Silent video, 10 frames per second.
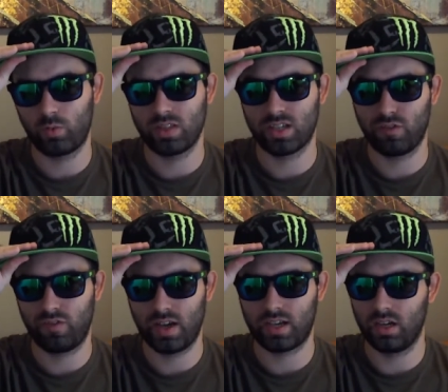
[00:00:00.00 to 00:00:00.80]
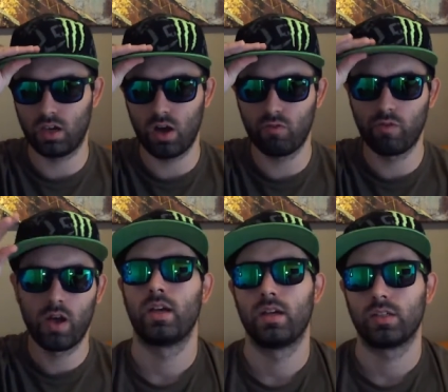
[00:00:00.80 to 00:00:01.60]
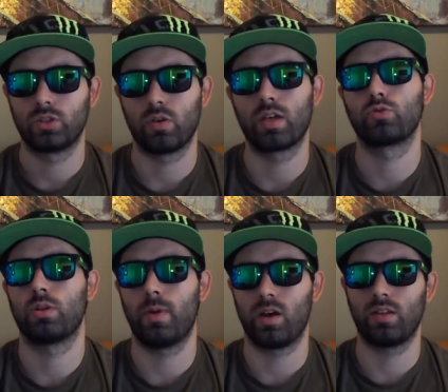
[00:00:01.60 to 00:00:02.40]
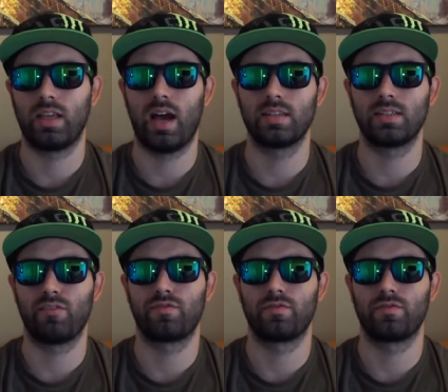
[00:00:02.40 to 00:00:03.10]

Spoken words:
which I fucking love. So that was about it, guys.